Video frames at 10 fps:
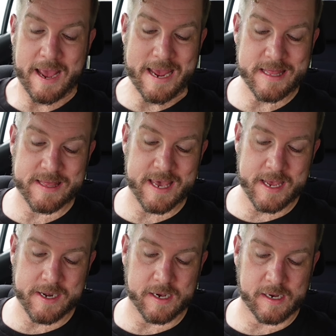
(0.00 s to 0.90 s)
And
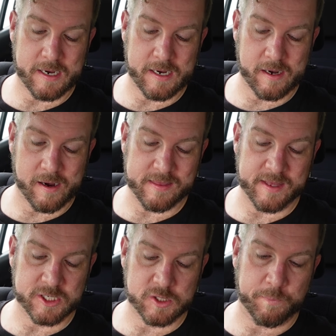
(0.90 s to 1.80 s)
then, I
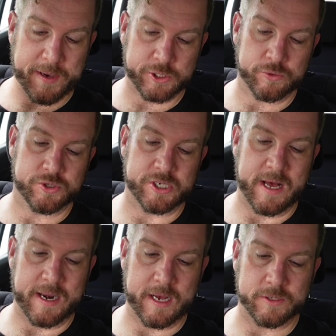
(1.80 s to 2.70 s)
think special
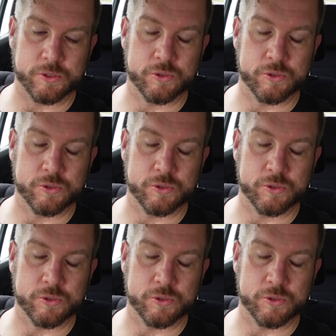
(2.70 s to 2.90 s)
shout out